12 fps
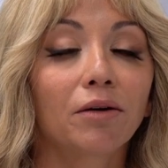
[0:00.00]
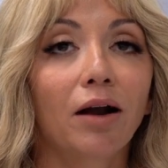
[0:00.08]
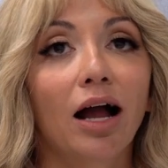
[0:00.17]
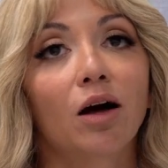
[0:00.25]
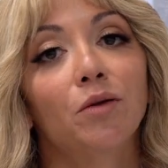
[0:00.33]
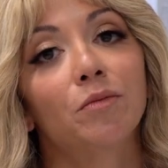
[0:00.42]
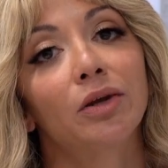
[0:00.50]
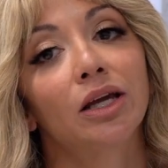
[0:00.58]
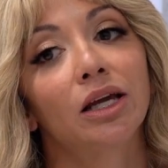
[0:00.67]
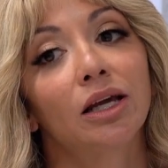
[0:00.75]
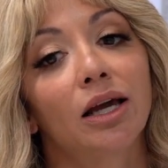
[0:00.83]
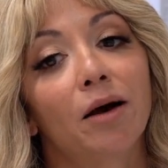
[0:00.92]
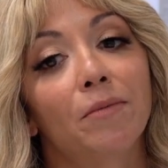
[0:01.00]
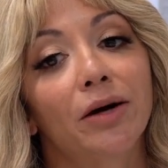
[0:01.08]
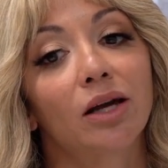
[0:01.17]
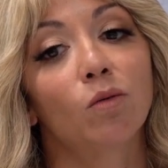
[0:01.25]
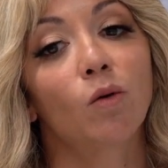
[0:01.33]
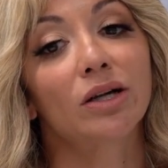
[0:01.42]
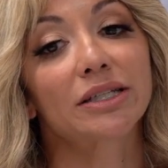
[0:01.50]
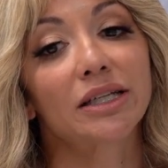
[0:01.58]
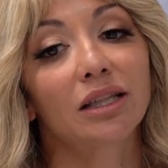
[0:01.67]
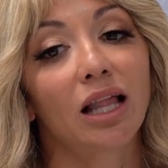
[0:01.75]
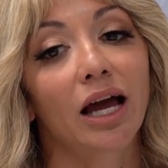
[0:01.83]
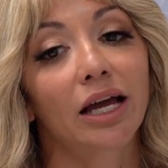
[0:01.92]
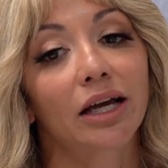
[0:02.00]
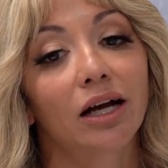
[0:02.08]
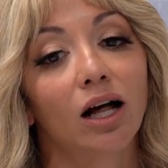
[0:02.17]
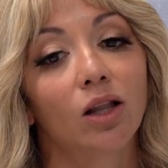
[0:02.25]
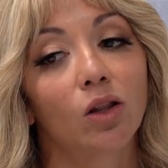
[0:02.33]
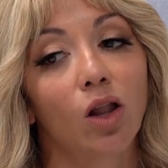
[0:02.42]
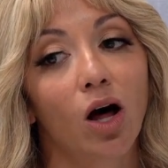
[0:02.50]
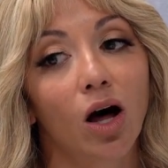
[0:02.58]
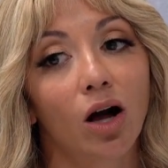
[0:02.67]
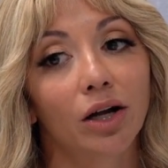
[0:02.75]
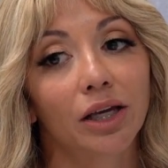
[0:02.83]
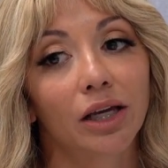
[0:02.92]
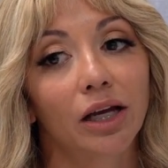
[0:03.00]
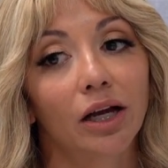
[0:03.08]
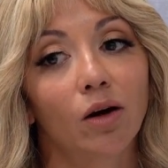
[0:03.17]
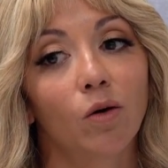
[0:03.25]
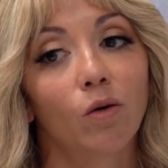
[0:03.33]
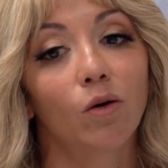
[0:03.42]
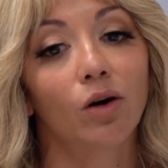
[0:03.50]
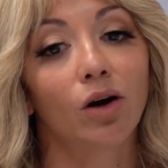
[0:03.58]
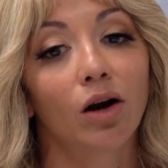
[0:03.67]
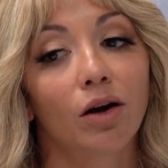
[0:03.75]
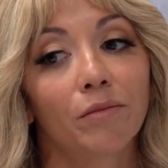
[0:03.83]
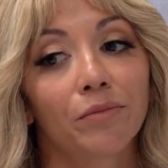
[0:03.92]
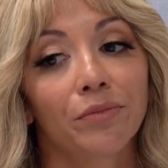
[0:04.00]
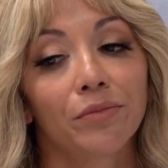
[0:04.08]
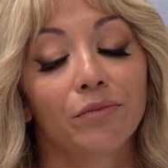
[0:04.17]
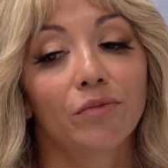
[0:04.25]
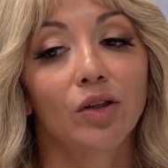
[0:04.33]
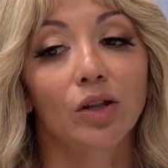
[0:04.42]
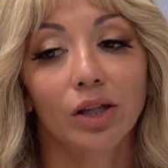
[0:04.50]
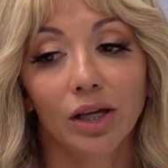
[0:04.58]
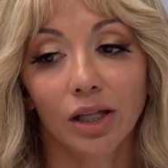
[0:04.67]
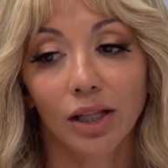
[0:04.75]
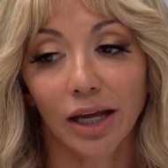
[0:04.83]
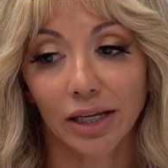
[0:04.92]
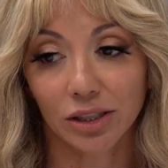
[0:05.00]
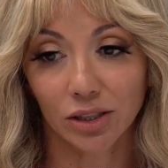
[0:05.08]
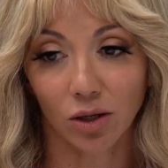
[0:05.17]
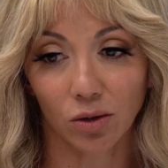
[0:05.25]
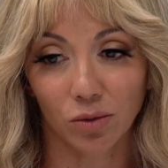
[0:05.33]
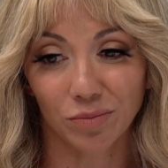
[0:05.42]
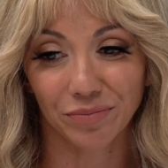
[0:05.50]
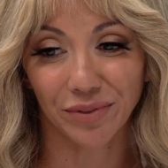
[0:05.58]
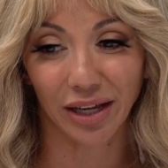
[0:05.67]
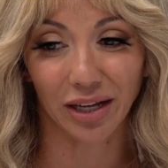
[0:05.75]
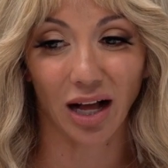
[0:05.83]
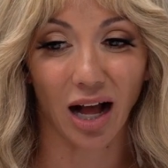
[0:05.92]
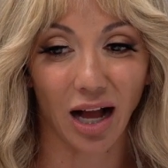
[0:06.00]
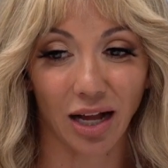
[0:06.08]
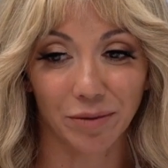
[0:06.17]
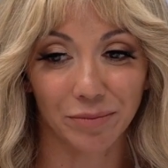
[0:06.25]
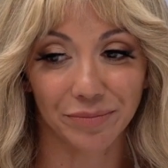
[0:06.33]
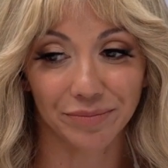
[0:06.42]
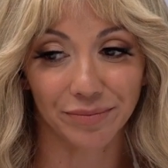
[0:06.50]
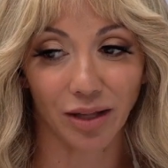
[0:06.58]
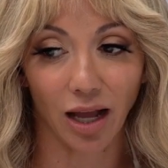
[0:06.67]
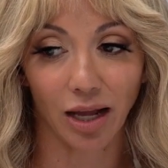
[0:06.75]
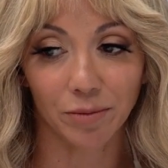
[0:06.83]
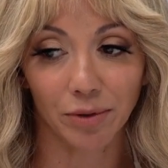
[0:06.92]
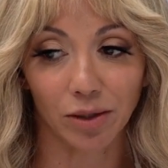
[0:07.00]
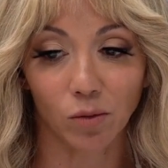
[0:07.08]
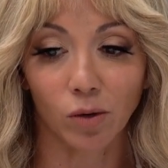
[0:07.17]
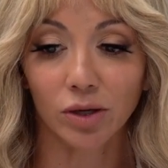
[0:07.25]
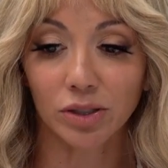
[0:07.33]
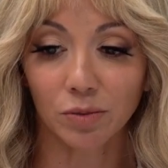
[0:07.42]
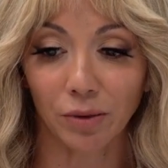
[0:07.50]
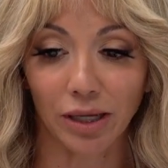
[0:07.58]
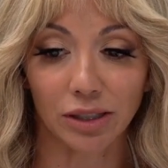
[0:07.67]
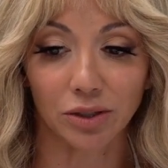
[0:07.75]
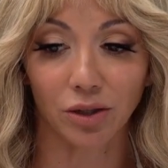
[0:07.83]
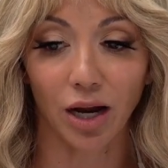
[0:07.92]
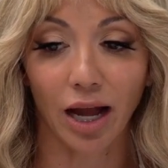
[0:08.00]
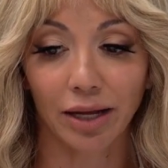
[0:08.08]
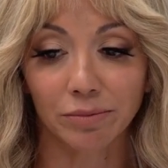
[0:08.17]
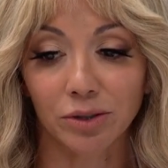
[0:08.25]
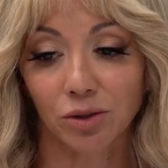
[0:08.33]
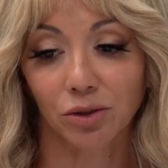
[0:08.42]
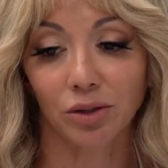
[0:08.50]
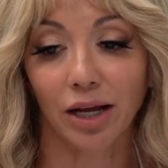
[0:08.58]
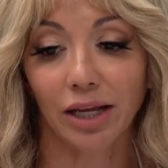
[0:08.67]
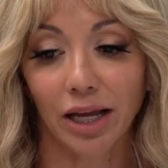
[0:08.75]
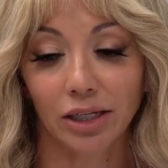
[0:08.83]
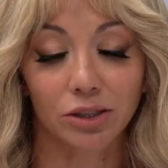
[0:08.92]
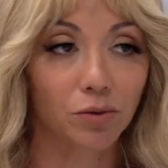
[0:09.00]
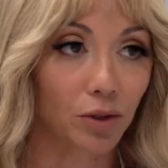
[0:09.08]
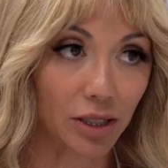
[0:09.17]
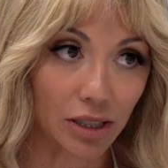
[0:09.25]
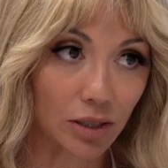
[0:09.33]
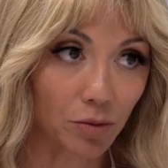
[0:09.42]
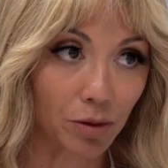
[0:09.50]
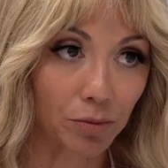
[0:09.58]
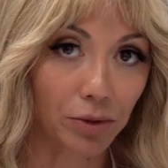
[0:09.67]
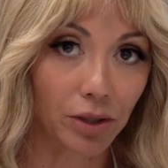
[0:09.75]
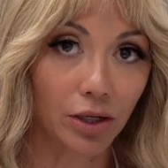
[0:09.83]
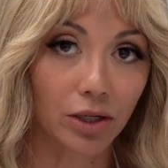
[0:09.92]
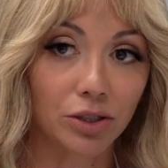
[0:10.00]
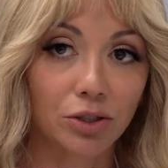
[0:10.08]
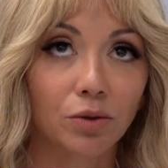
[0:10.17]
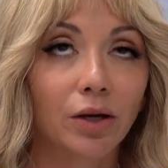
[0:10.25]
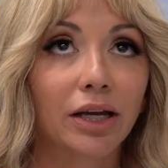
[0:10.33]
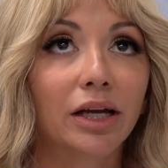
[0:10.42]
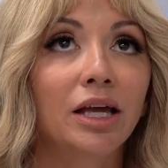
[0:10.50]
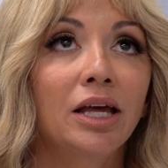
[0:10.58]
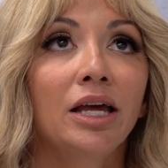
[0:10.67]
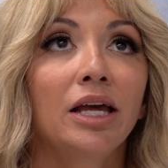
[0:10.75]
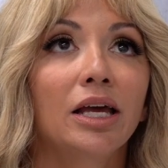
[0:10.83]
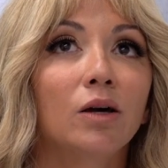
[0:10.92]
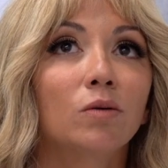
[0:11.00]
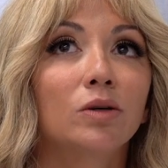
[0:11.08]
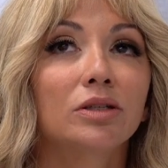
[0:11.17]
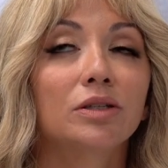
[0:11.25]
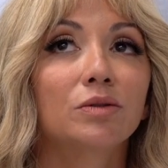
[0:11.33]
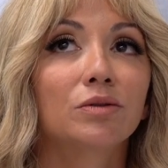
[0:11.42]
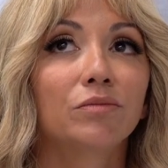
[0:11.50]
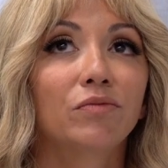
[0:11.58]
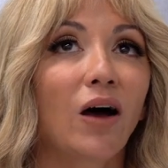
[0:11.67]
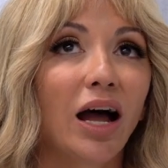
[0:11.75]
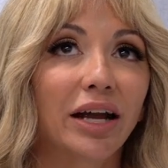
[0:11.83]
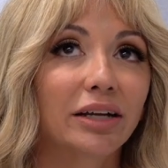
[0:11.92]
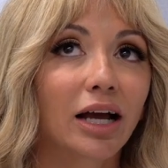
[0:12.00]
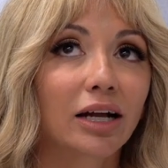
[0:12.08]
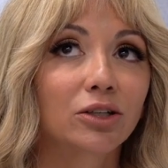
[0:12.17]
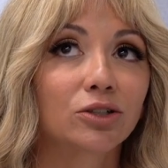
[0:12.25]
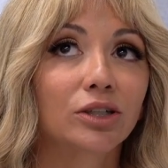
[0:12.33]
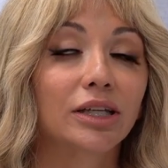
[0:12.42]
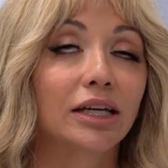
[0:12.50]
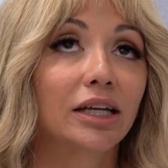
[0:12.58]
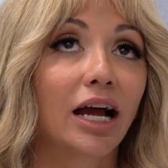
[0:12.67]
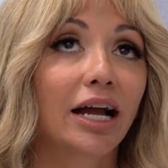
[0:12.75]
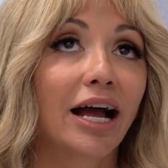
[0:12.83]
around me, but it wasn't like a longing or feeling like I'm in a worse place, or I'm screwed, I can't do what these people are doing. It was fine actually, and